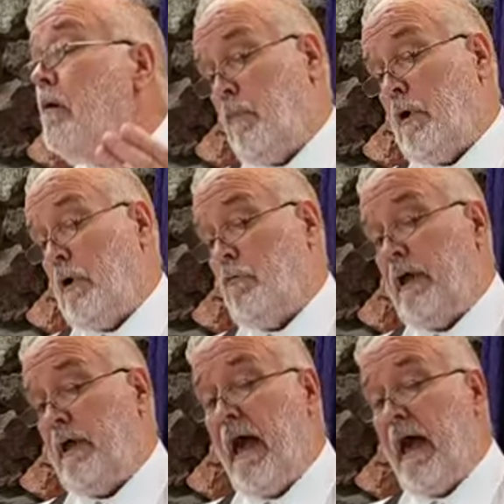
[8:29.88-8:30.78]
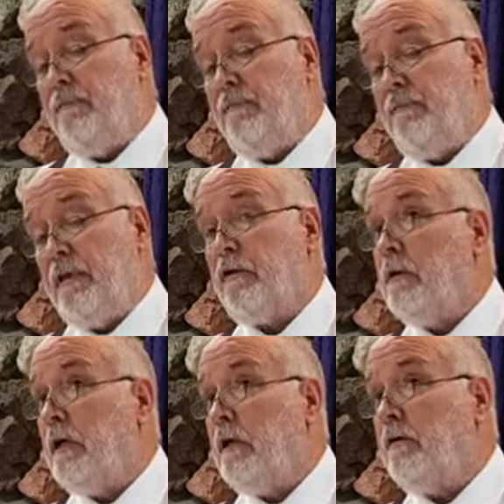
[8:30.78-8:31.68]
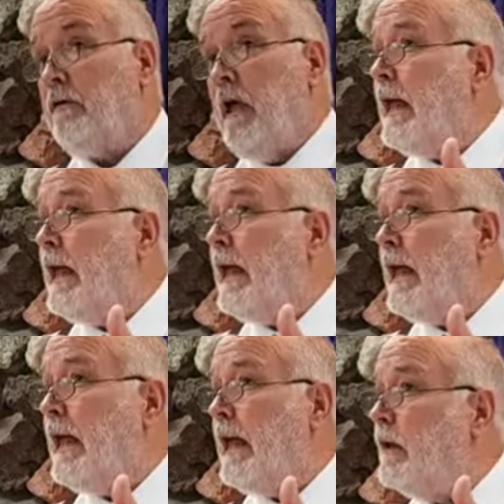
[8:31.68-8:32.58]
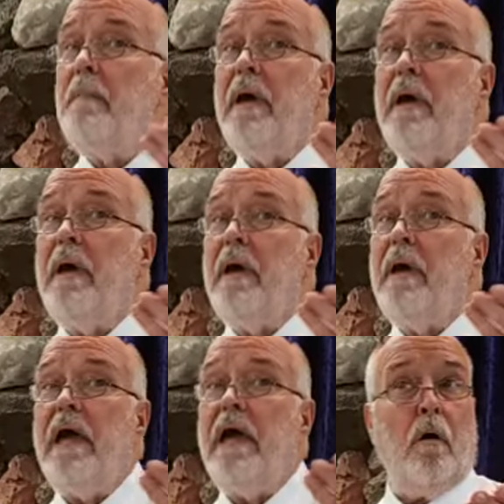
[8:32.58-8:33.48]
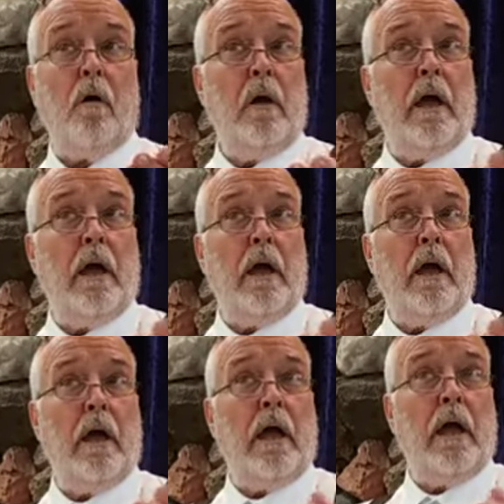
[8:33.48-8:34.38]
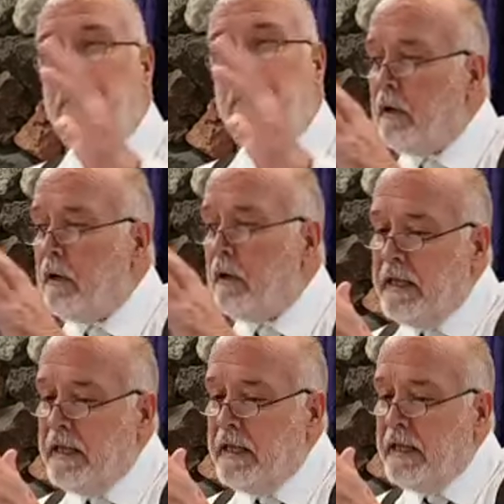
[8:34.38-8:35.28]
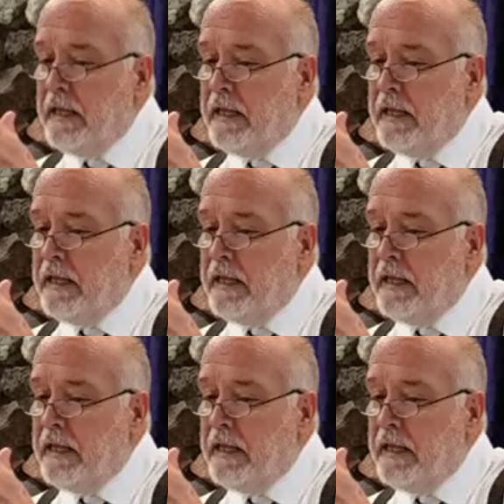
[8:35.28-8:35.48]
when we have this earnest, and if we do make it grow, and we start getting